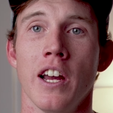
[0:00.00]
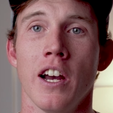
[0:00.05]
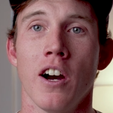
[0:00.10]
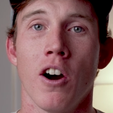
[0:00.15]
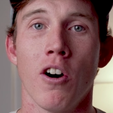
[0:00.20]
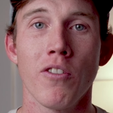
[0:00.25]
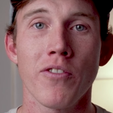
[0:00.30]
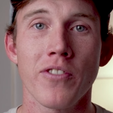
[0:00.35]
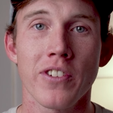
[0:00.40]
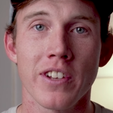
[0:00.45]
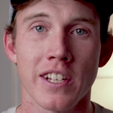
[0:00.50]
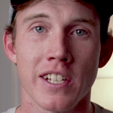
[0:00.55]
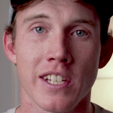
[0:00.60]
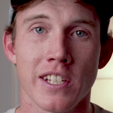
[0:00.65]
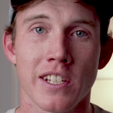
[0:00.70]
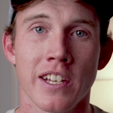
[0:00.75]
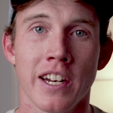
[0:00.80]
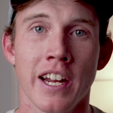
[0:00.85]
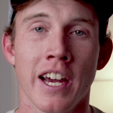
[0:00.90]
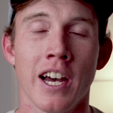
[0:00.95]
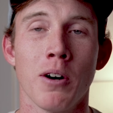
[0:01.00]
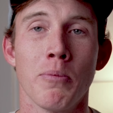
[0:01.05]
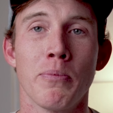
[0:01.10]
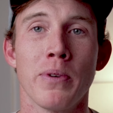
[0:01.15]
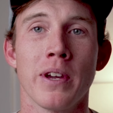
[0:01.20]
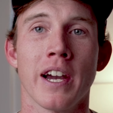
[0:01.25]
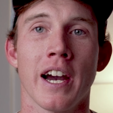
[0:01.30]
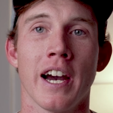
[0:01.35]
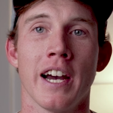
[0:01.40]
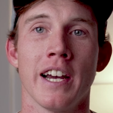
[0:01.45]
Hopefully this is going to help
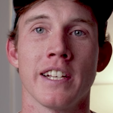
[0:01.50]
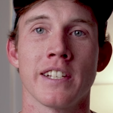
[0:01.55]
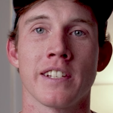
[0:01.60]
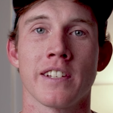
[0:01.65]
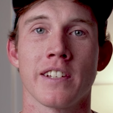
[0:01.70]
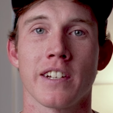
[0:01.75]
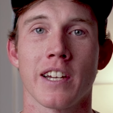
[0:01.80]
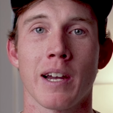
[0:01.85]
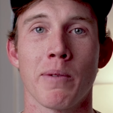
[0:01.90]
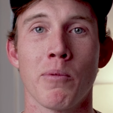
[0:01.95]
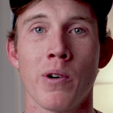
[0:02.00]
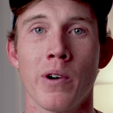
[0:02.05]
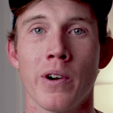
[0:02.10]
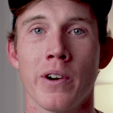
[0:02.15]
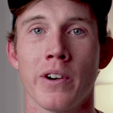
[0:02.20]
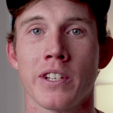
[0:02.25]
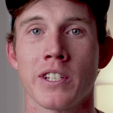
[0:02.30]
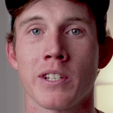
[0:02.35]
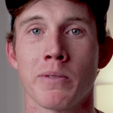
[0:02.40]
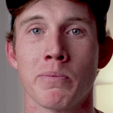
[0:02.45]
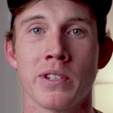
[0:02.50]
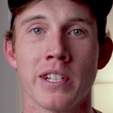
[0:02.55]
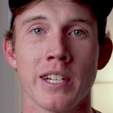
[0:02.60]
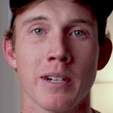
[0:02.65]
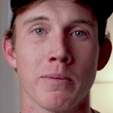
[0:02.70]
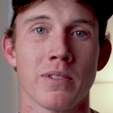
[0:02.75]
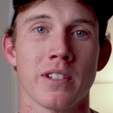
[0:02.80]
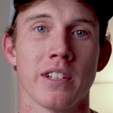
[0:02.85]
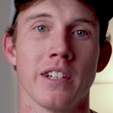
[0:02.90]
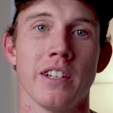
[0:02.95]
you guys come away with some
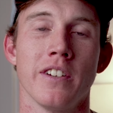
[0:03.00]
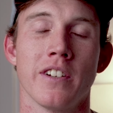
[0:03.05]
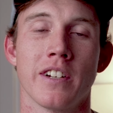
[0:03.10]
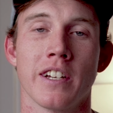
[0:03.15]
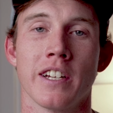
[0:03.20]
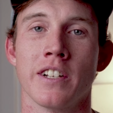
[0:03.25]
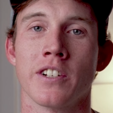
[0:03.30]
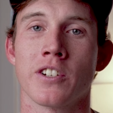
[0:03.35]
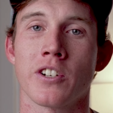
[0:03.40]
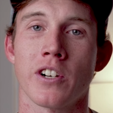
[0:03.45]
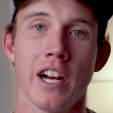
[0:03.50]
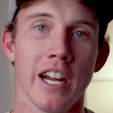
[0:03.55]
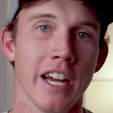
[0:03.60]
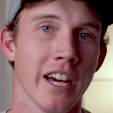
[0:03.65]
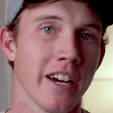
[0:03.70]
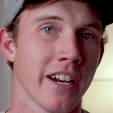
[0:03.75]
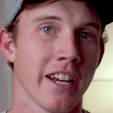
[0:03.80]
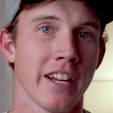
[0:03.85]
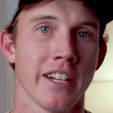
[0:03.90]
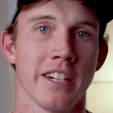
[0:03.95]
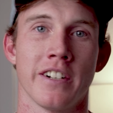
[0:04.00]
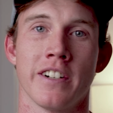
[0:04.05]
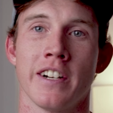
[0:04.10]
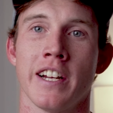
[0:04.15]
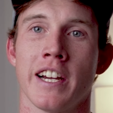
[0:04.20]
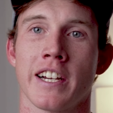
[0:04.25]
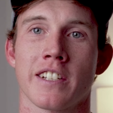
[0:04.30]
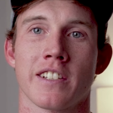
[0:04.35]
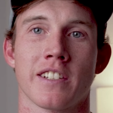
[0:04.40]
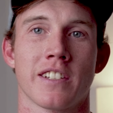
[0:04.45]
tips that you can try out at your
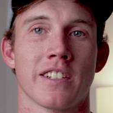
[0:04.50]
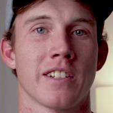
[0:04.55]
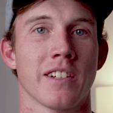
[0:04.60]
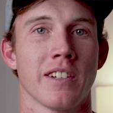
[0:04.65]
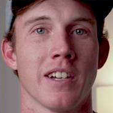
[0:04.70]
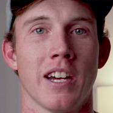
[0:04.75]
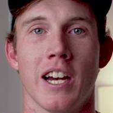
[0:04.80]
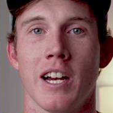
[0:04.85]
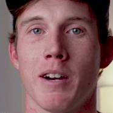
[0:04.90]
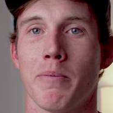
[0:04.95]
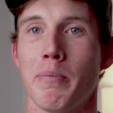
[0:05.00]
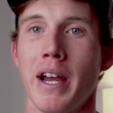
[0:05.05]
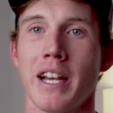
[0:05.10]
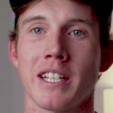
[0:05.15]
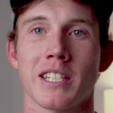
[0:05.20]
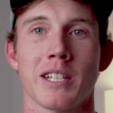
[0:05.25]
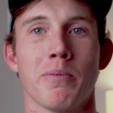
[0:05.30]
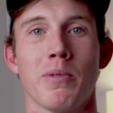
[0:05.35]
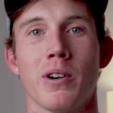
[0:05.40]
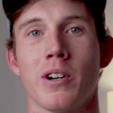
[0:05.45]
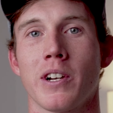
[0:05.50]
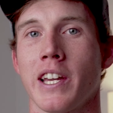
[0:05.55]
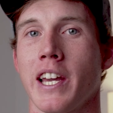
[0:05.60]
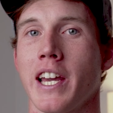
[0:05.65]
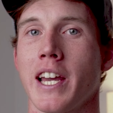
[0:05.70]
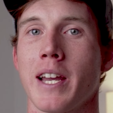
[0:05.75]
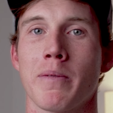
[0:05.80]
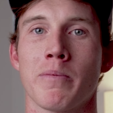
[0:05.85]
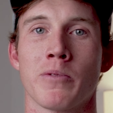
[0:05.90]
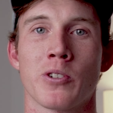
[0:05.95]
next basketball
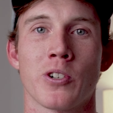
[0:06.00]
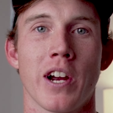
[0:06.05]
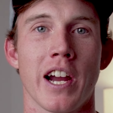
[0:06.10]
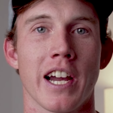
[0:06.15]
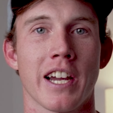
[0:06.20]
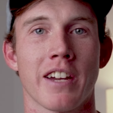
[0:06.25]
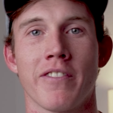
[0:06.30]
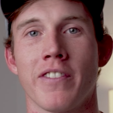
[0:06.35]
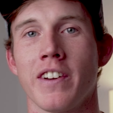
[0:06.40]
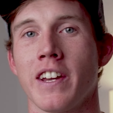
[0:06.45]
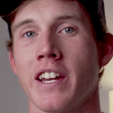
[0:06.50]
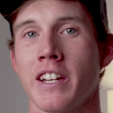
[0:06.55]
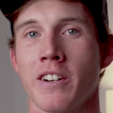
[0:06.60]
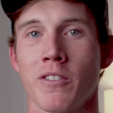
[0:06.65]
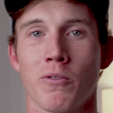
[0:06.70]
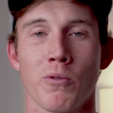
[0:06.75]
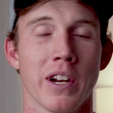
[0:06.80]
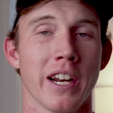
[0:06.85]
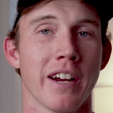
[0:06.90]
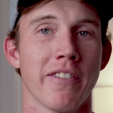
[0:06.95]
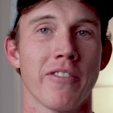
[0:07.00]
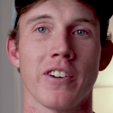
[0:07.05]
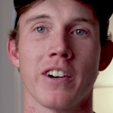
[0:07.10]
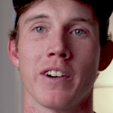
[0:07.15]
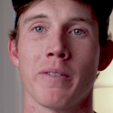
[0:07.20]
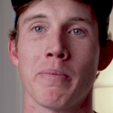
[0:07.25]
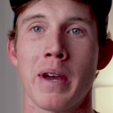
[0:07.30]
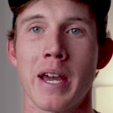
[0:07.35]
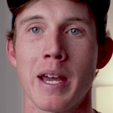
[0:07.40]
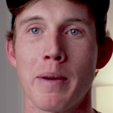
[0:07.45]
game, track event,
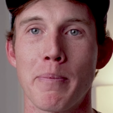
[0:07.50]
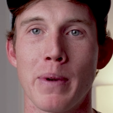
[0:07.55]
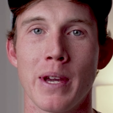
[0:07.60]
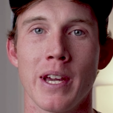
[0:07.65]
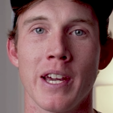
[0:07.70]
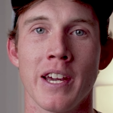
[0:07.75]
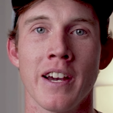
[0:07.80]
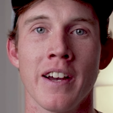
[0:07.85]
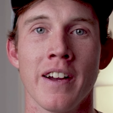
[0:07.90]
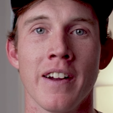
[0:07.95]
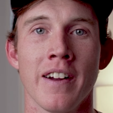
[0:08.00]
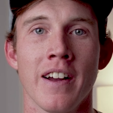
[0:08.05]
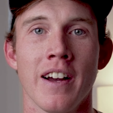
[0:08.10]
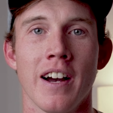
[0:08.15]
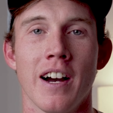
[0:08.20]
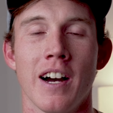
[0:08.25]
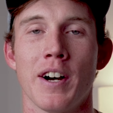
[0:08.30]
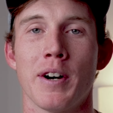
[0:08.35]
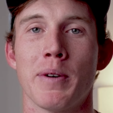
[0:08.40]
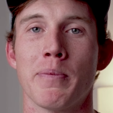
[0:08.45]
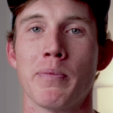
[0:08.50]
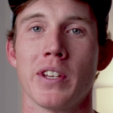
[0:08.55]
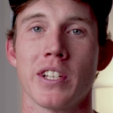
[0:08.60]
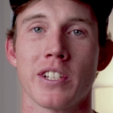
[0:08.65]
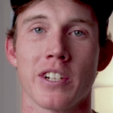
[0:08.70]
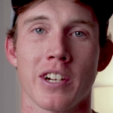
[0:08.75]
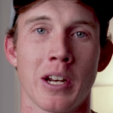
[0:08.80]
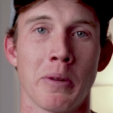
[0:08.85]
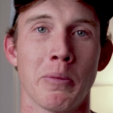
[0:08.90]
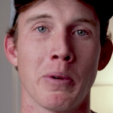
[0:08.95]
whatever it may be.
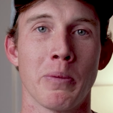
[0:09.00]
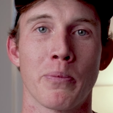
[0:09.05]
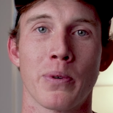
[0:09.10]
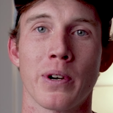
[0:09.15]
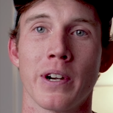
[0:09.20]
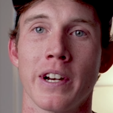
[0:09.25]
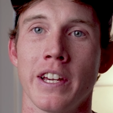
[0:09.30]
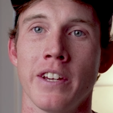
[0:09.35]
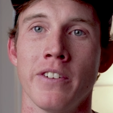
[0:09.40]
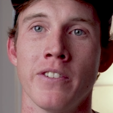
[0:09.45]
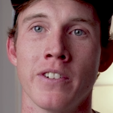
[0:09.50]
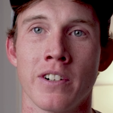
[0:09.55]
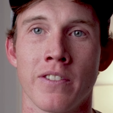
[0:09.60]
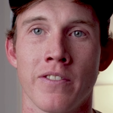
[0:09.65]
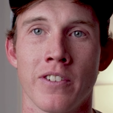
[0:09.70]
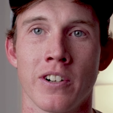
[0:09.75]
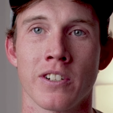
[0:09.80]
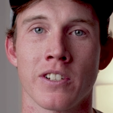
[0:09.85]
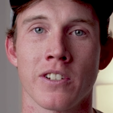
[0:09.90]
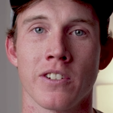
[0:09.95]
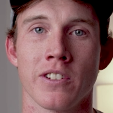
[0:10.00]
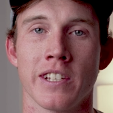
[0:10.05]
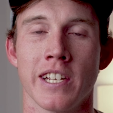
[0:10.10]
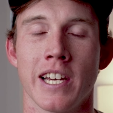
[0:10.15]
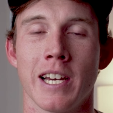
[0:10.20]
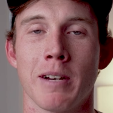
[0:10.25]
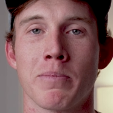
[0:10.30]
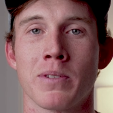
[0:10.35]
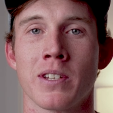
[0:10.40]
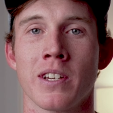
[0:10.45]
These are going to be pretty universal
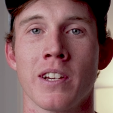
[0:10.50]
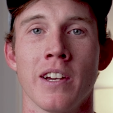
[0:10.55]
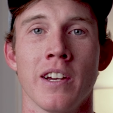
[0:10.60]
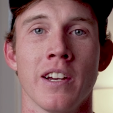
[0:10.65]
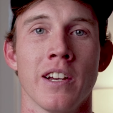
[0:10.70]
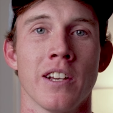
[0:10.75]
tips.